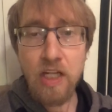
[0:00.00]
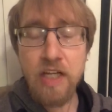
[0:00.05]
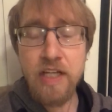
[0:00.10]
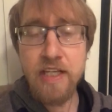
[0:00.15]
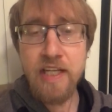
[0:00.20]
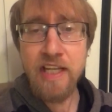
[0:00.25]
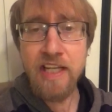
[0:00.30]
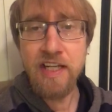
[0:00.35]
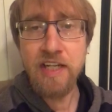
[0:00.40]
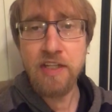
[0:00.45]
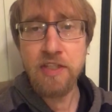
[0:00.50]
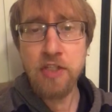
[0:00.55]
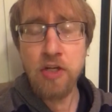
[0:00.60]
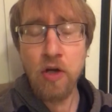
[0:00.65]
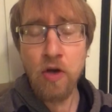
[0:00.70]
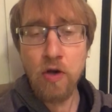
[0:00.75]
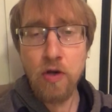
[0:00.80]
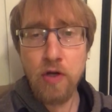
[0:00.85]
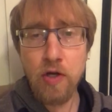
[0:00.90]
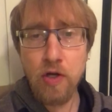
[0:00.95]
Nina
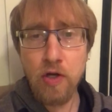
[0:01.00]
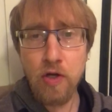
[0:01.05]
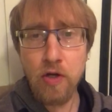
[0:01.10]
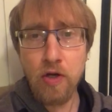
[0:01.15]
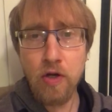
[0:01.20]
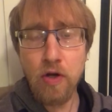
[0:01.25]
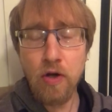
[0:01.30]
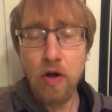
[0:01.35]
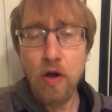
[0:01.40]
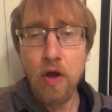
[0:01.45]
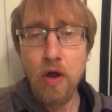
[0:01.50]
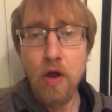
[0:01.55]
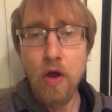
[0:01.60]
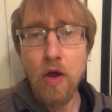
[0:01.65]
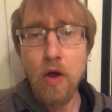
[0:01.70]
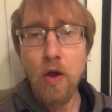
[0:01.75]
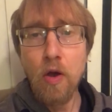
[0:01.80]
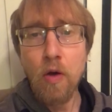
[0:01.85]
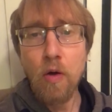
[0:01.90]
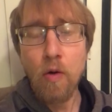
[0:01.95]
Turner,
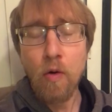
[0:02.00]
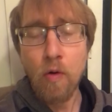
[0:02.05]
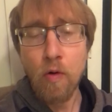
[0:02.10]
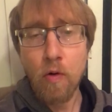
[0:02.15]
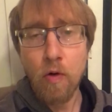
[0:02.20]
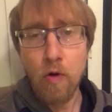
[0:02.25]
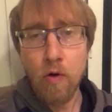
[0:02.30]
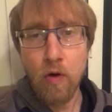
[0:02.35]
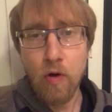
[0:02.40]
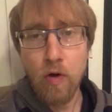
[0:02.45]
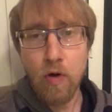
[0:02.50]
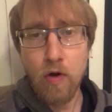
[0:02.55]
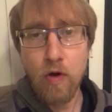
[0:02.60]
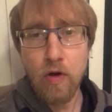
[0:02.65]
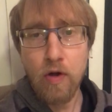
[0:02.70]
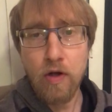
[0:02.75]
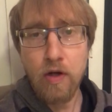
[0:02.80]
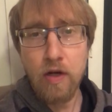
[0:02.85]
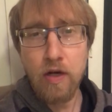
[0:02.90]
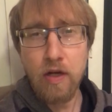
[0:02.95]

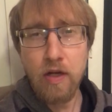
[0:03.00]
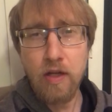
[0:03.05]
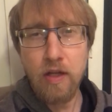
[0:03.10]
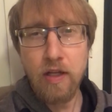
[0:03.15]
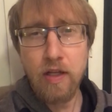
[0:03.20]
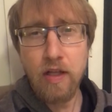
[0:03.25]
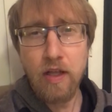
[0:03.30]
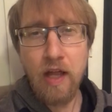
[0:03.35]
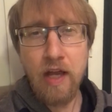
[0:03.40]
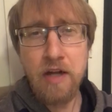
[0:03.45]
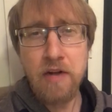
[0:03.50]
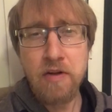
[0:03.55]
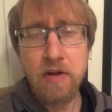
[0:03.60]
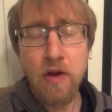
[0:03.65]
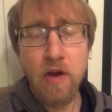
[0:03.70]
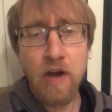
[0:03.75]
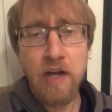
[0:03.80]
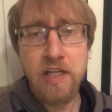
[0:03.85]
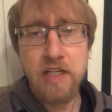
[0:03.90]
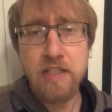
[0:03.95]
or I don't
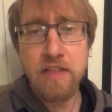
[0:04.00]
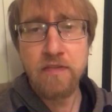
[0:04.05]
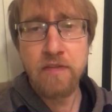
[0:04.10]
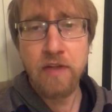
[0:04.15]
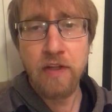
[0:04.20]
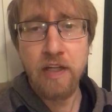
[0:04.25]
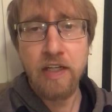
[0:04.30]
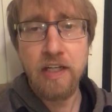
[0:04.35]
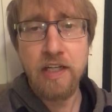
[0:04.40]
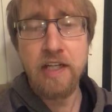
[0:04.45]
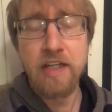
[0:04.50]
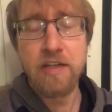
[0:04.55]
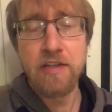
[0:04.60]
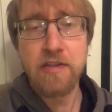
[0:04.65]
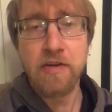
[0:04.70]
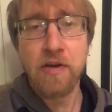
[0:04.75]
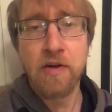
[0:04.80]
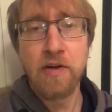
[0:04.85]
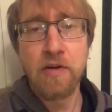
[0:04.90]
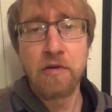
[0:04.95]
know, I just feel like Nina
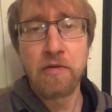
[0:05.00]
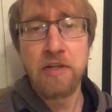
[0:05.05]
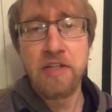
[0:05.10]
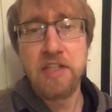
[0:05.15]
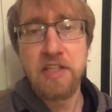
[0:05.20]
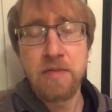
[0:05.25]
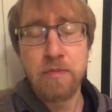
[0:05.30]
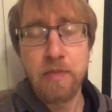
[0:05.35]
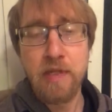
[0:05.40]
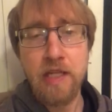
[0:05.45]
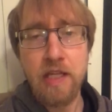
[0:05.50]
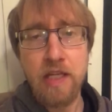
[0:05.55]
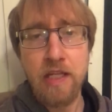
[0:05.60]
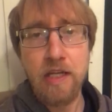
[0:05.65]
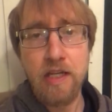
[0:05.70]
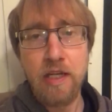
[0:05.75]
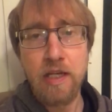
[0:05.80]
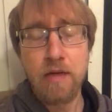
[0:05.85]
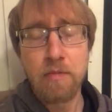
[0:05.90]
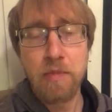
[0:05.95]
Turner would just
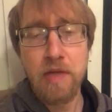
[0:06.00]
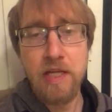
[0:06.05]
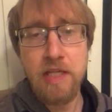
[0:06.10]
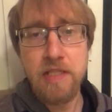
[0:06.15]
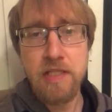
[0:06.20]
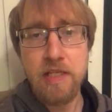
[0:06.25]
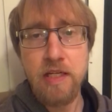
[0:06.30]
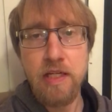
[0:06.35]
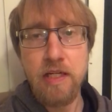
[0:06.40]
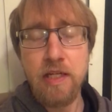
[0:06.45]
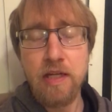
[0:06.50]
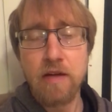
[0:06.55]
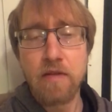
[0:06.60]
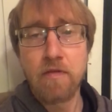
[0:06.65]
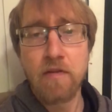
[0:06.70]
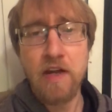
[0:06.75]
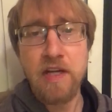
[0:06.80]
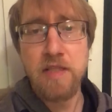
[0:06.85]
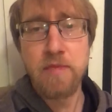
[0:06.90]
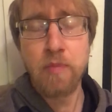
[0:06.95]
be an amazing
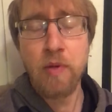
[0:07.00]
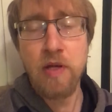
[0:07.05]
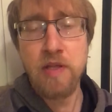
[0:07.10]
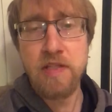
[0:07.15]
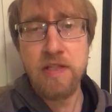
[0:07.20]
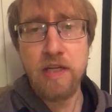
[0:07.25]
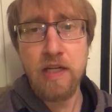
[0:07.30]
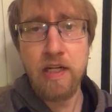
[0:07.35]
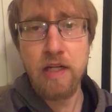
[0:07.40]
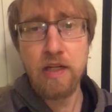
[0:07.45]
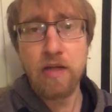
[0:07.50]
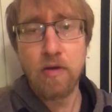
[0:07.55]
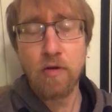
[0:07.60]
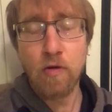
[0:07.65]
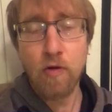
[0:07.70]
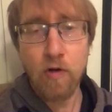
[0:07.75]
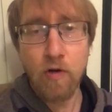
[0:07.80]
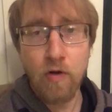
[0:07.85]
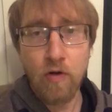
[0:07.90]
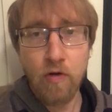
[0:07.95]
vice president,
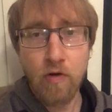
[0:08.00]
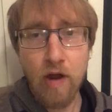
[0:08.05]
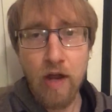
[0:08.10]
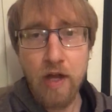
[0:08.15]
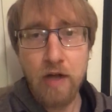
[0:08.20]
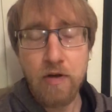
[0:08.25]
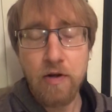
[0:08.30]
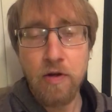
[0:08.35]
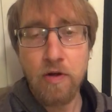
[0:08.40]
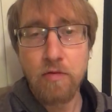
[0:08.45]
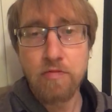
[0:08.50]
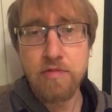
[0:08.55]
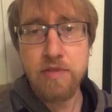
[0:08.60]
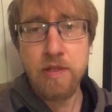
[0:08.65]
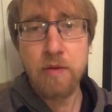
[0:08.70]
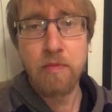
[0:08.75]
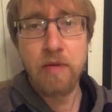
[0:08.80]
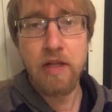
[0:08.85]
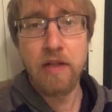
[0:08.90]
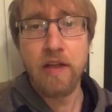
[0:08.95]
or I don't know,
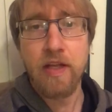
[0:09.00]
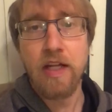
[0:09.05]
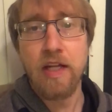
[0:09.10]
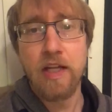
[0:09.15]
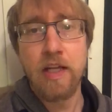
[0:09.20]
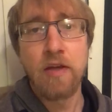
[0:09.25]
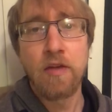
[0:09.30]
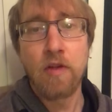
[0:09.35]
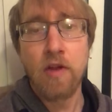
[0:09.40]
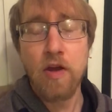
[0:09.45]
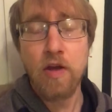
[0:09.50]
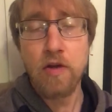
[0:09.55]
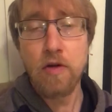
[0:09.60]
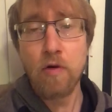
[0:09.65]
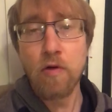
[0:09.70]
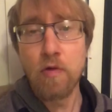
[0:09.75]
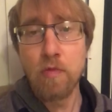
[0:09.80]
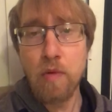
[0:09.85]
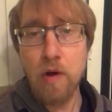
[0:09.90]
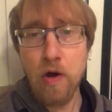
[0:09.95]
somebody like Ilhan
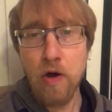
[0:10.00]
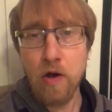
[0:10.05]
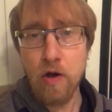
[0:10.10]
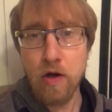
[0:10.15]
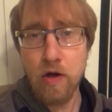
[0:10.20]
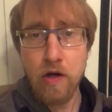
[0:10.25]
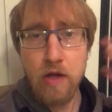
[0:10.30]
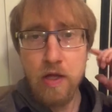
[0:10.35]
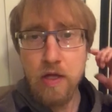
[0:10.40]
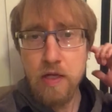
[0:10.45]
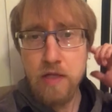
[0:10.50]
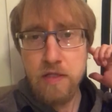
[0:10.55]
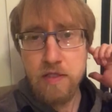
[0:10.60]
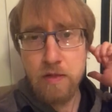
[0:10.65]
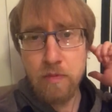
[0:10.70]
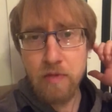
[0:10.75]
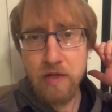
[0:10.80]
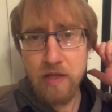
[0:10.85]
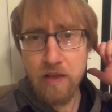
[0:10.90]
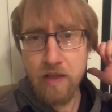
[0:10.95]
Omar,
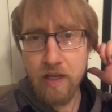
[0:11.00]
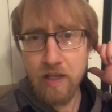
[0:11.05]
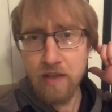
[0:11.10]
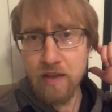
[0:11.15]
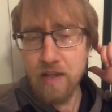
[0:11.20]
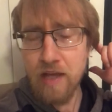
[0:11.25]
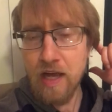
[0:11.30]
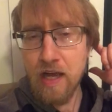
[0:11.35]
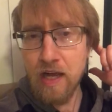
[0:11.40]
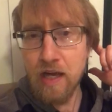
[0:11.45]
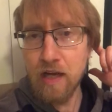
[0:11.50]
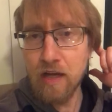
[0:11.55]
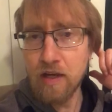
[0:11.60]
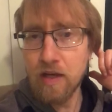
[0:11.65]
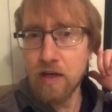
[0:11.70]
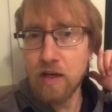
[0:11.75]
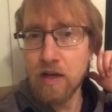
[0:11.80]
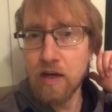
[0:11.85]
somebody like that.